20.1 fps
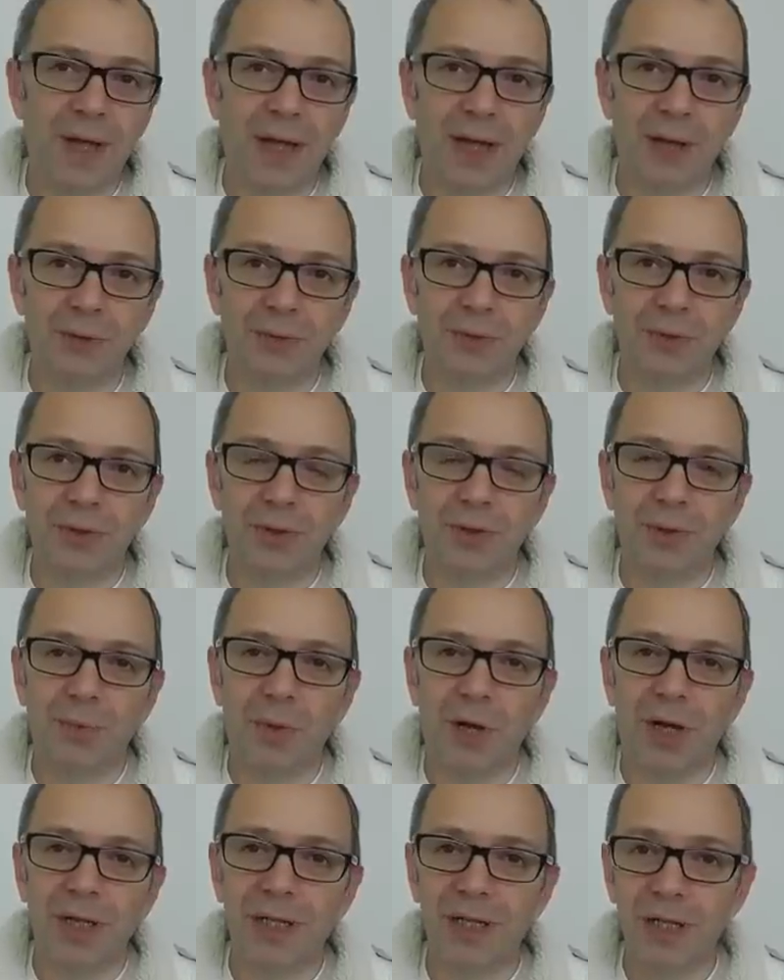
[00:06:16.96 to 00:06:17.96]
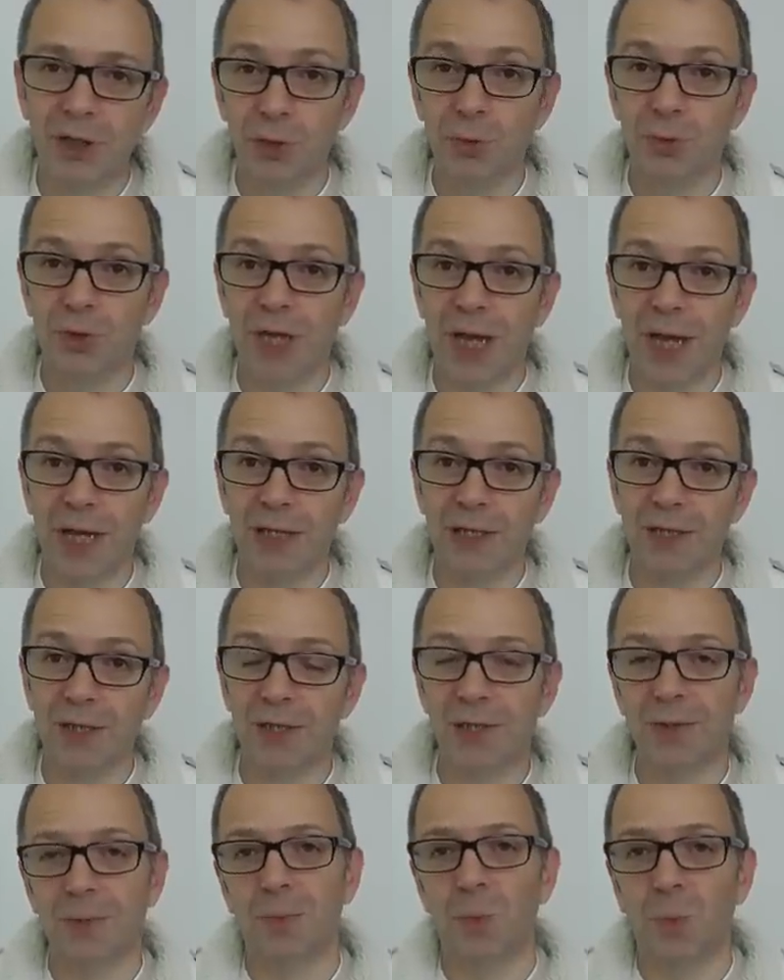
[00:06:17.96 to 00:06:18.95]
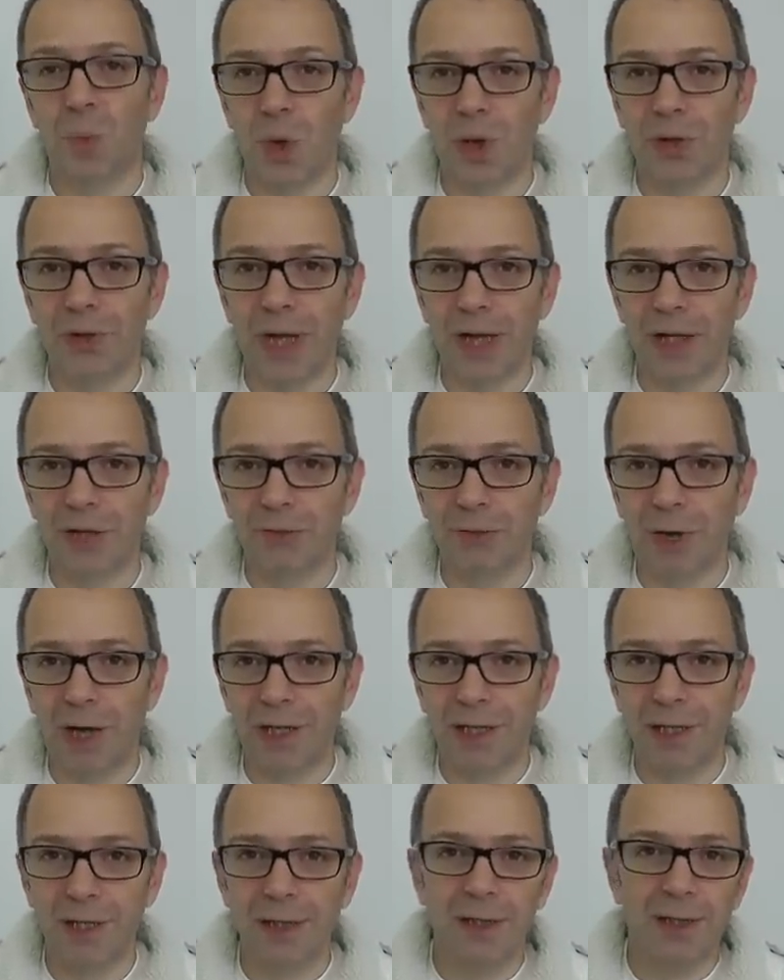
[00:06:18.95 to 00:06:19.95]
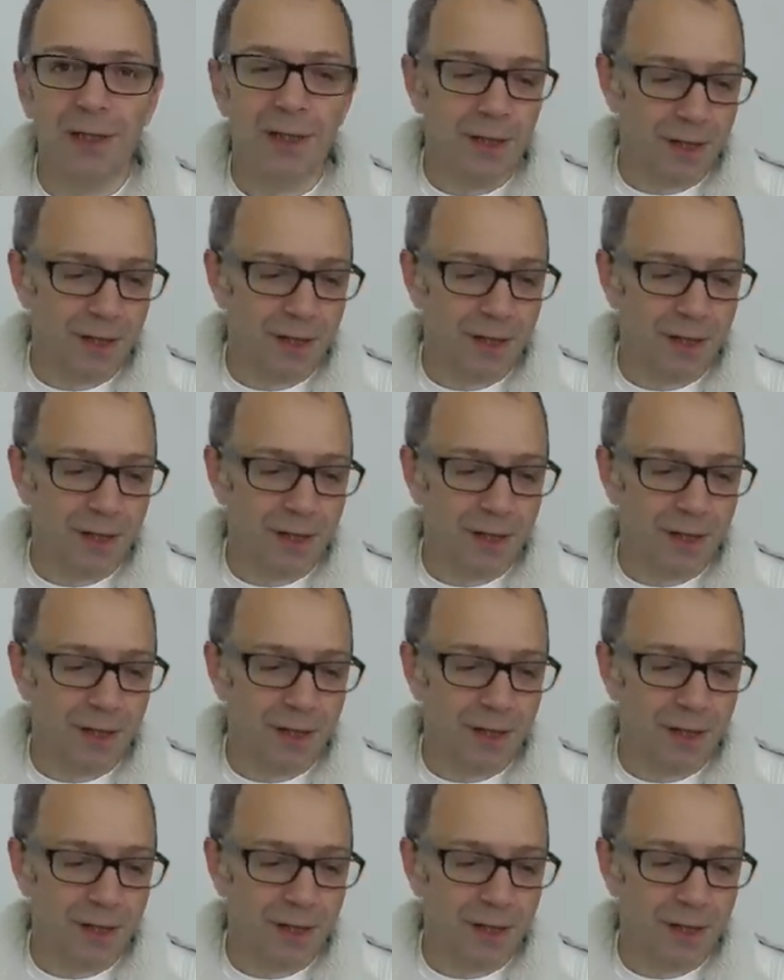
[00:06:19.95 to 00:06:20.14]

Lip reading: found that my initial tests weren't that great.